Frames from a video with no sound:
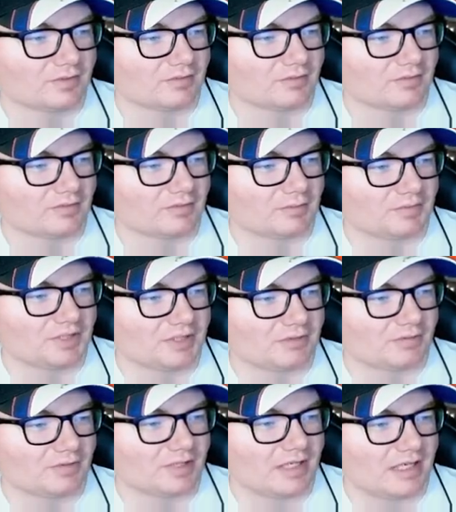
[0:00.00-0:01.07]
We don't want to repeat
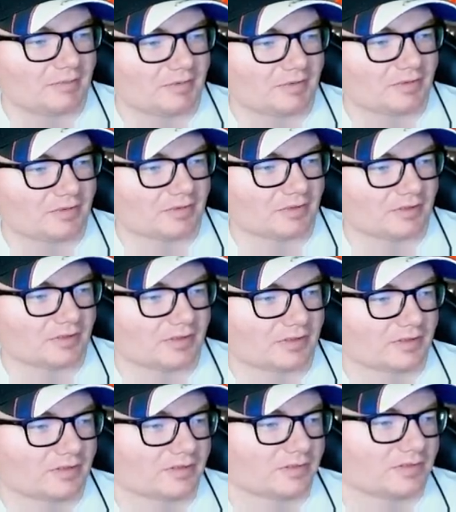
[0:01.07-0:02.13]
of what happened earlier.
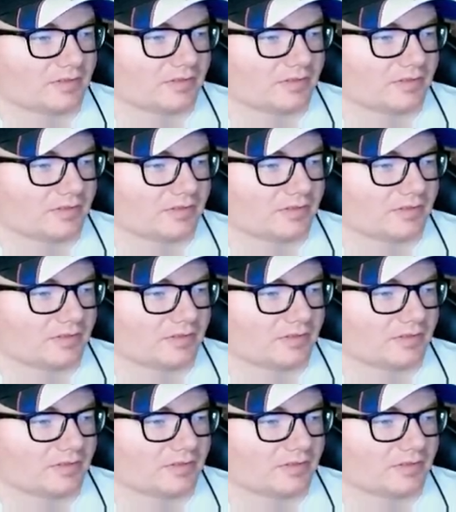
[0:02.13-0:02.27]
